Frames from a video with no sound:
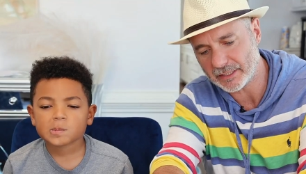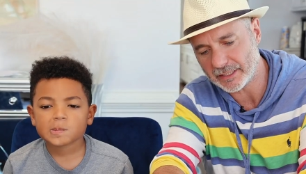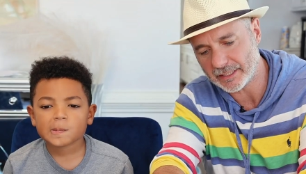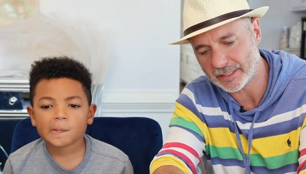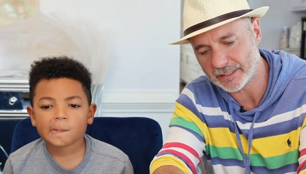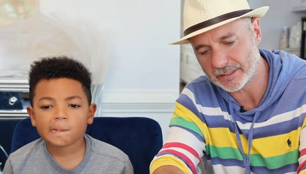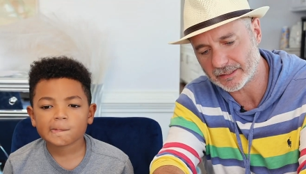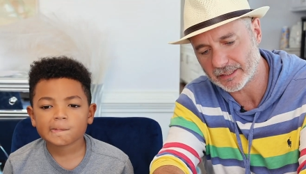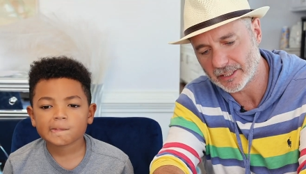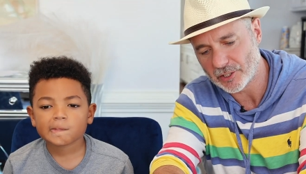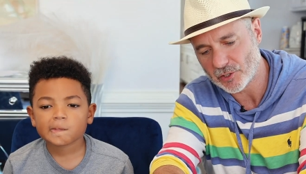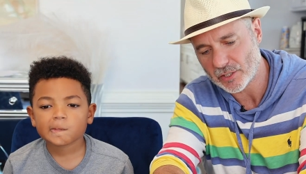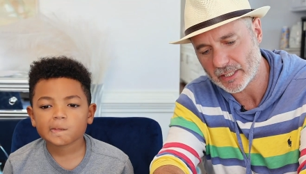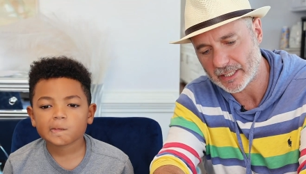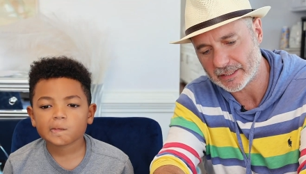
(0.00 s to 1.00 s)
Speaker 1: thing is,
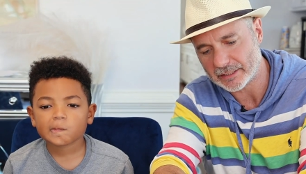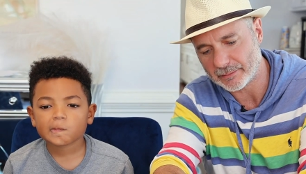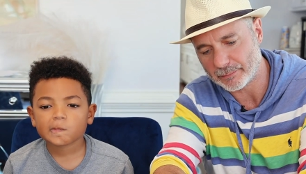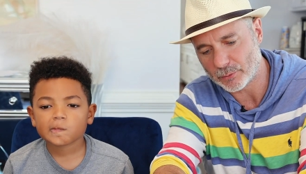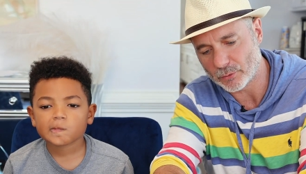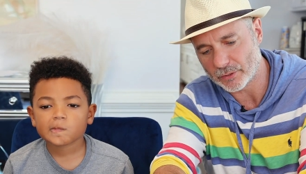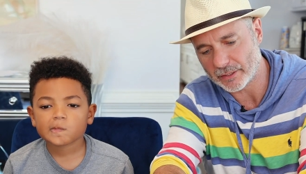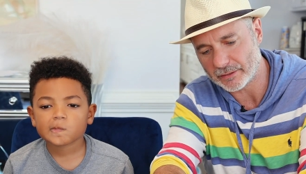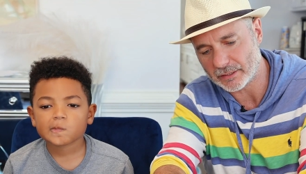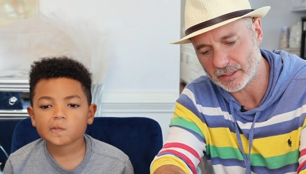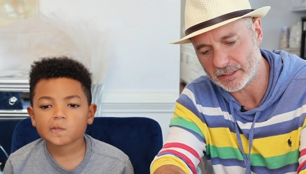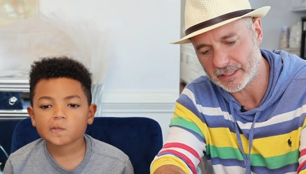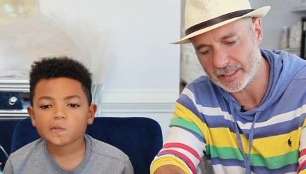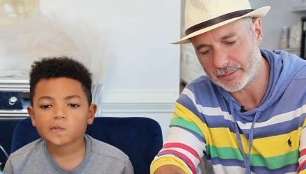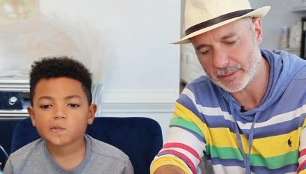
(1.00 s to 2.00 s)
it's important to
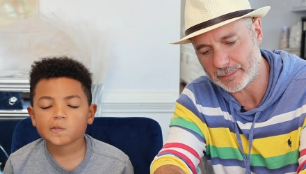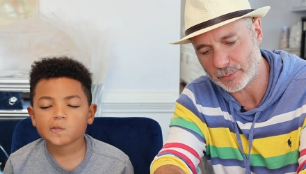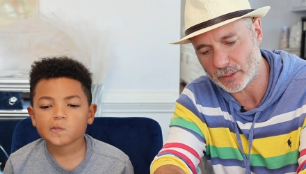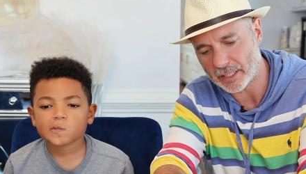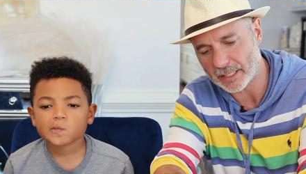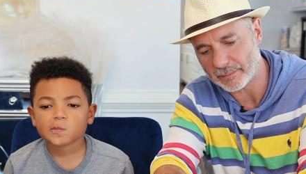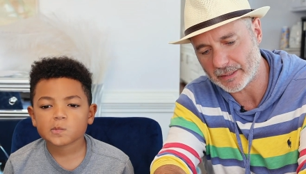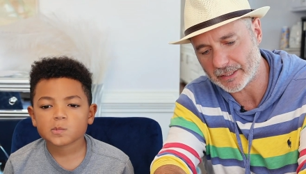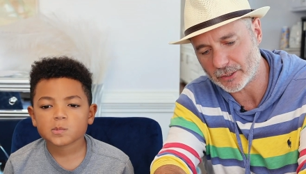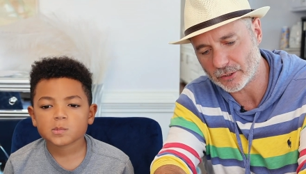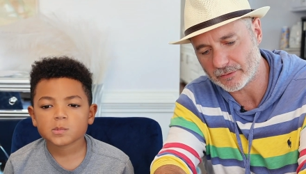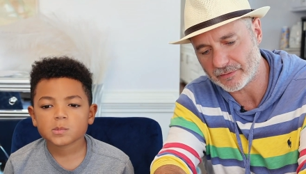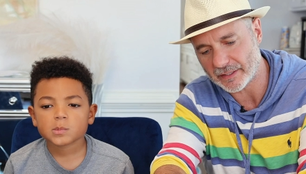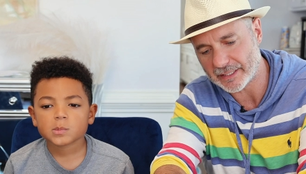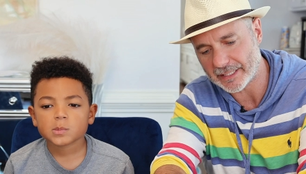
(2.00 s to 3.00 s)
teach people how to make good
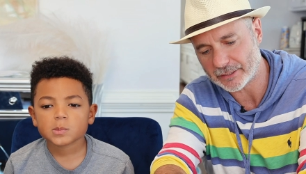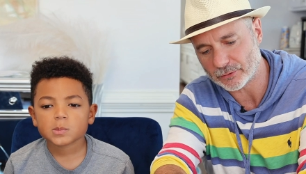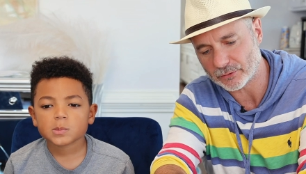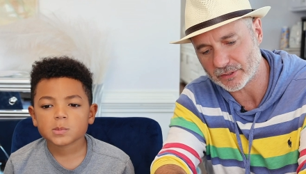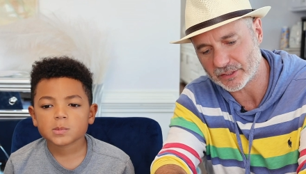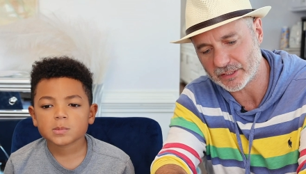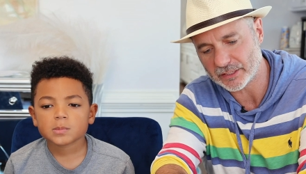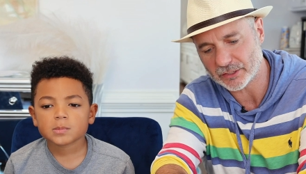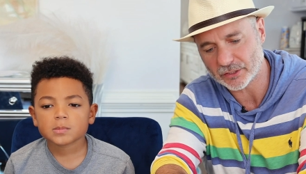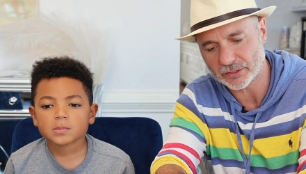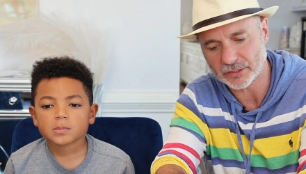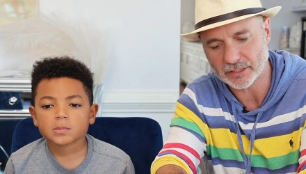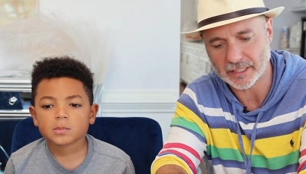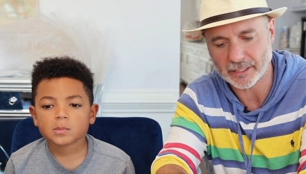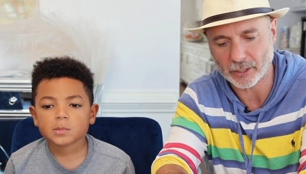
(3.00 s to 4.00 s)
financial
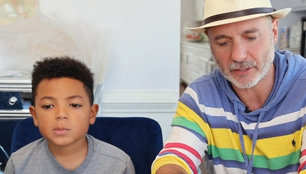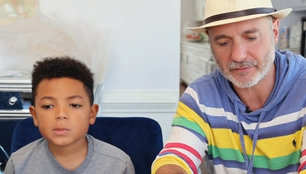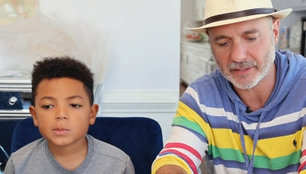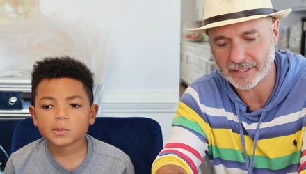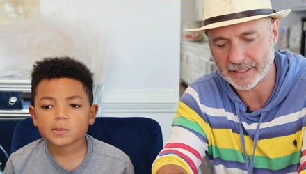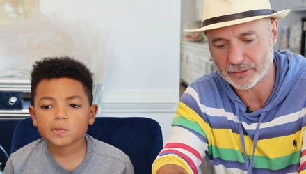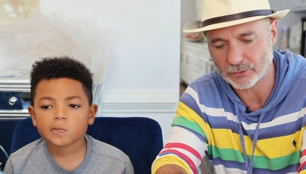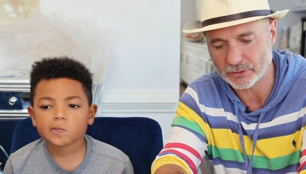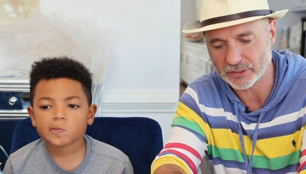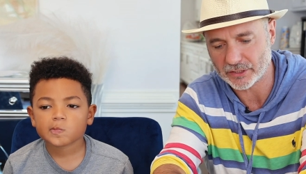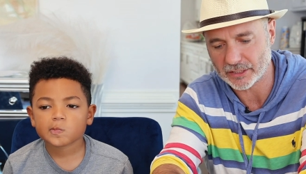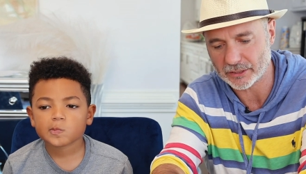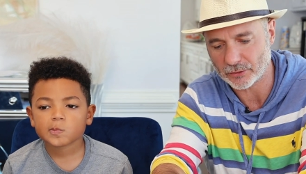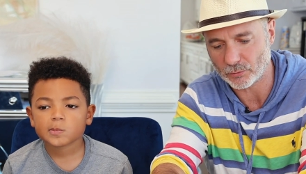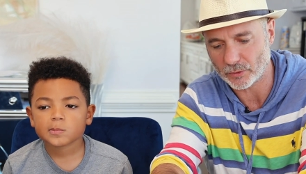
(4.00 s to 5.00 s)
decisions, and our financial
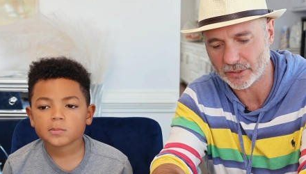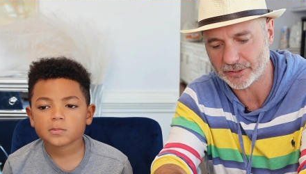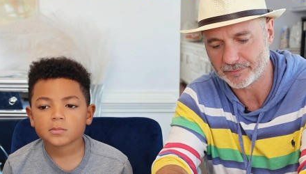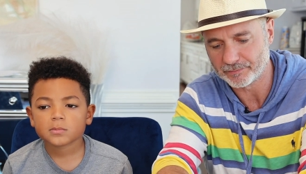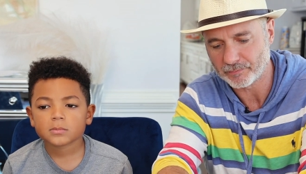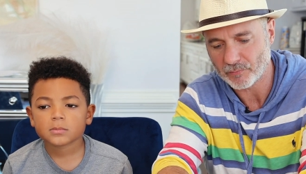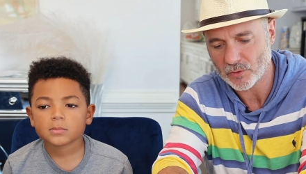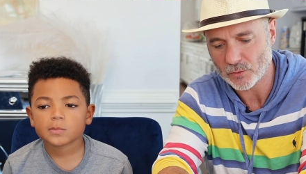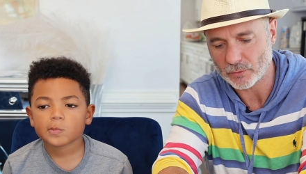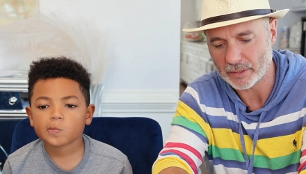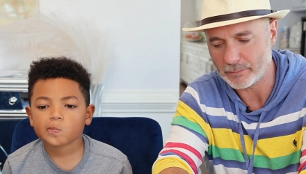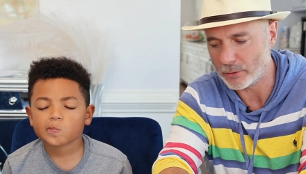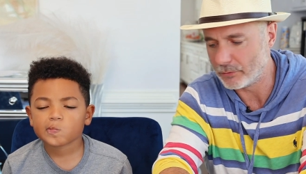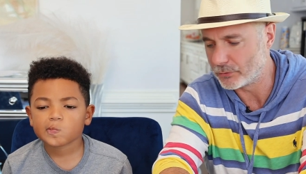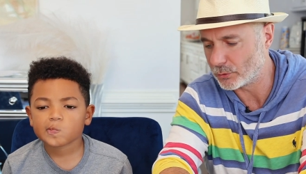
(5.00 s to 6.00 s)
decision was we
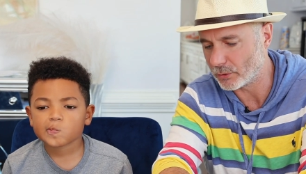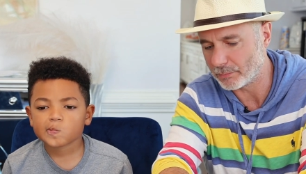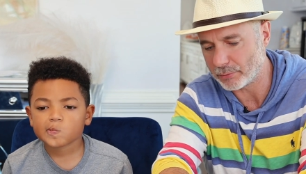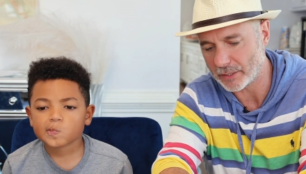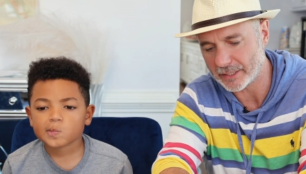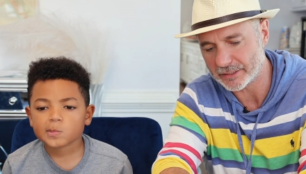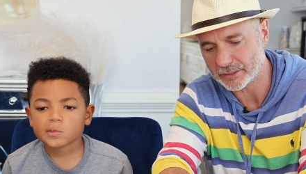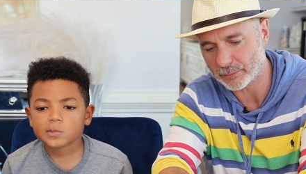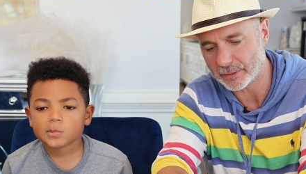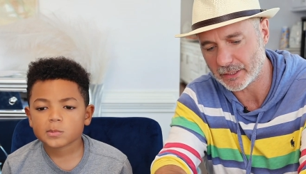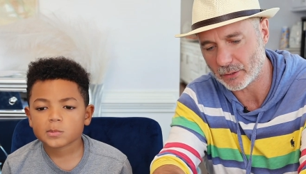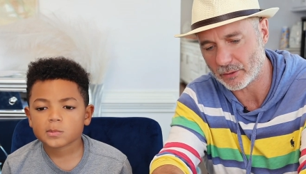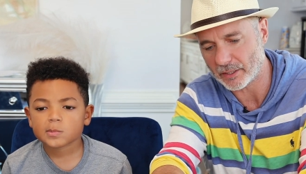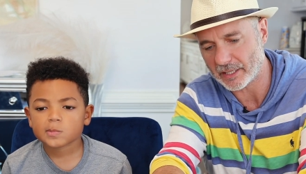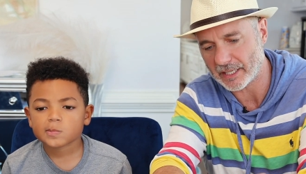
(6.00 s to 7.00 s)
moved to a place so we
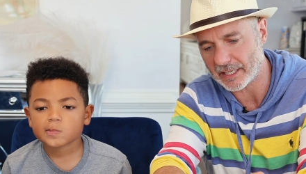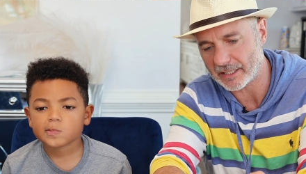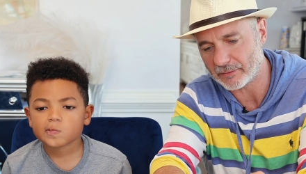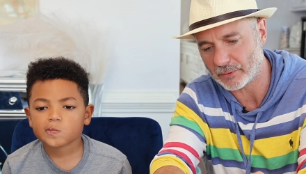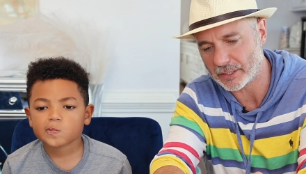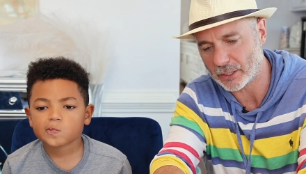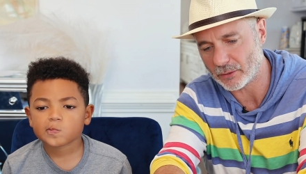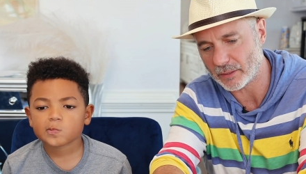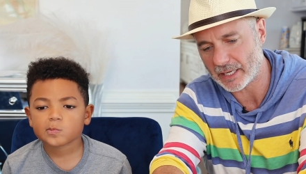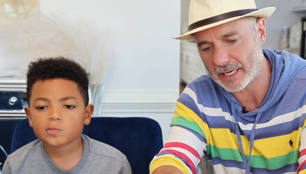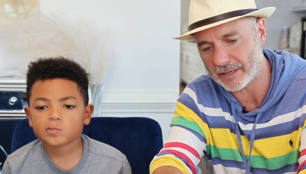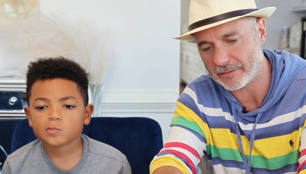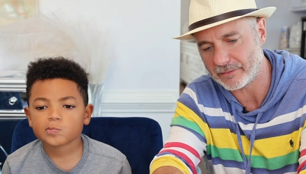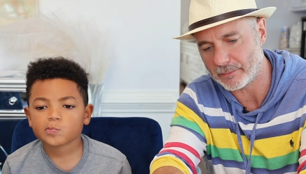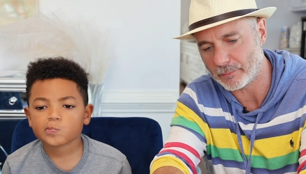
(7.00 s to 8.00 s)
don't
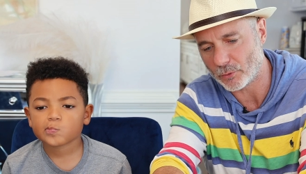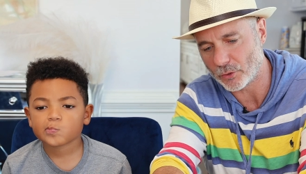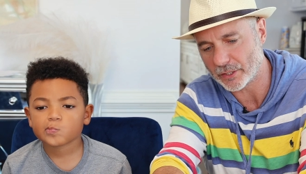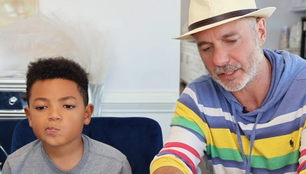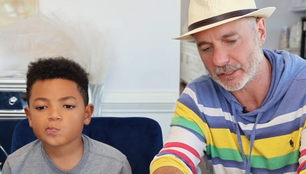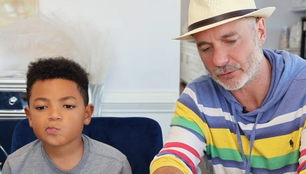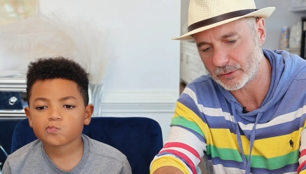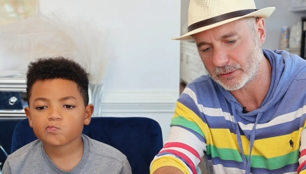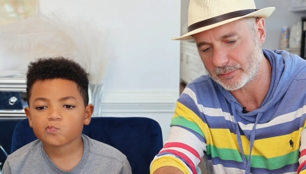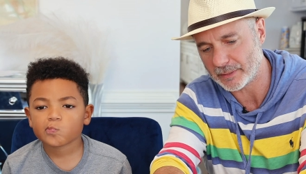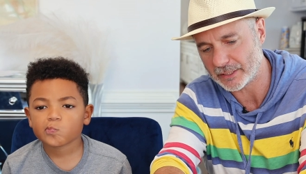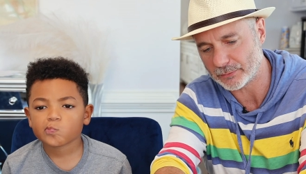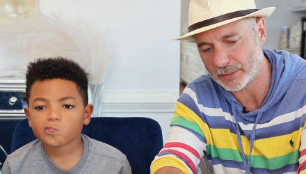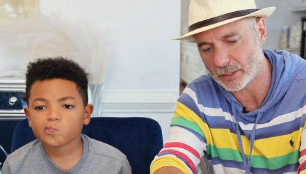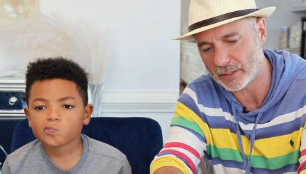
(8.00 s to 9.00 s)
have a mortgage, which
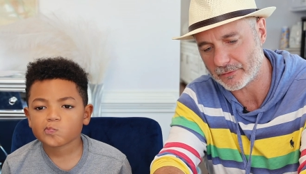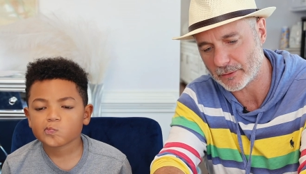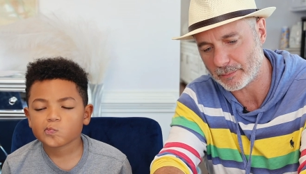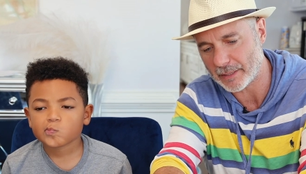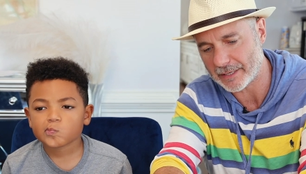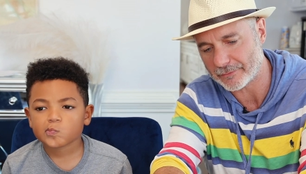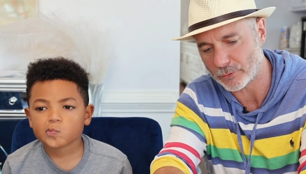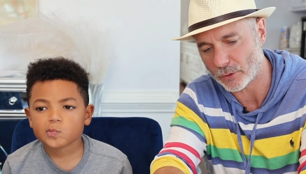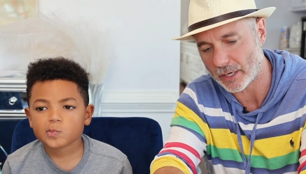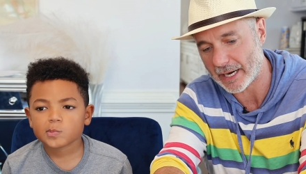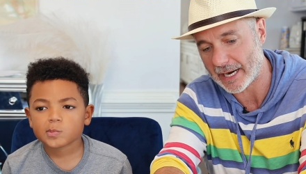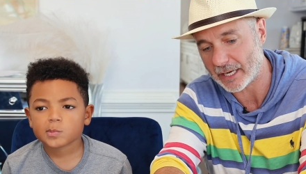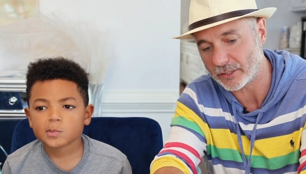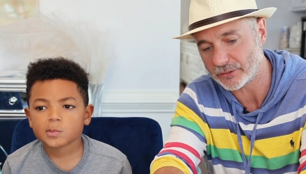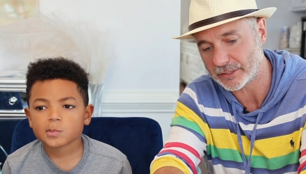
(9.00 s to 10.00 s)
means we don't have to pay for our
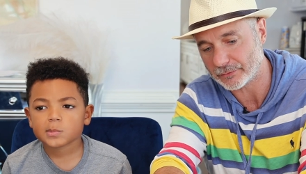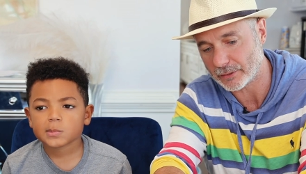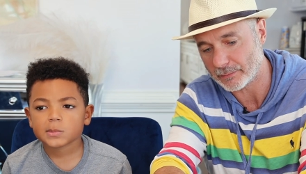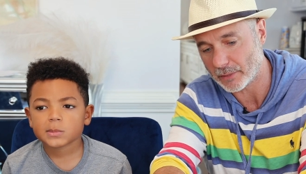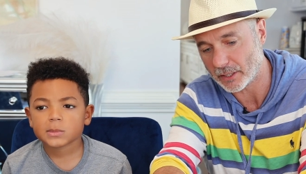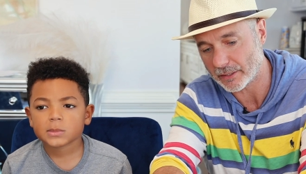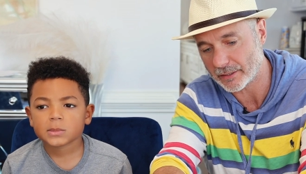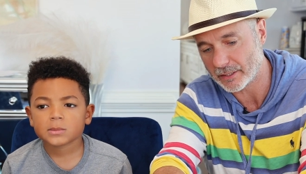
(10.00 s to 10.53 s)
house every month.